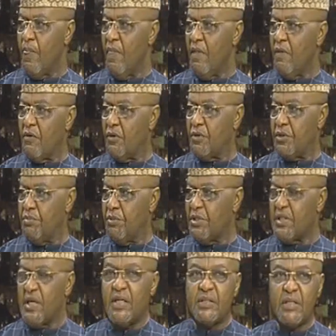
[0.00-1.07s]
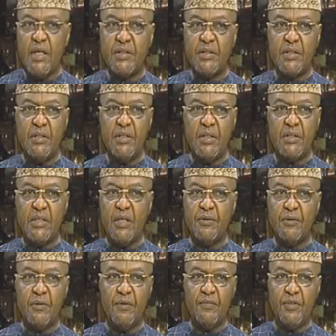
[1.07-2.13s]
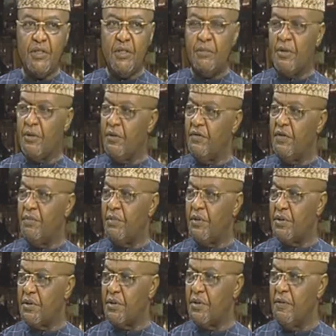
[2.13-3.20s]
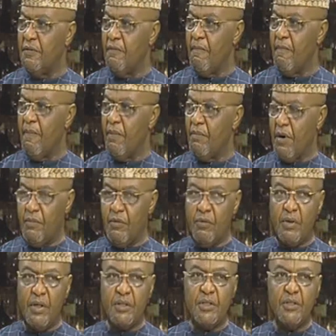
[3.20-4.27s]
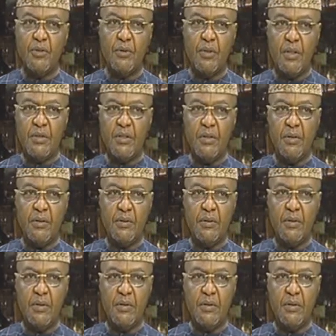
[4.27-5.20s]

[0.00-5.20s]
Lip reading: just besides answering the title of chairman of APC. Probably we'll get into that a little later.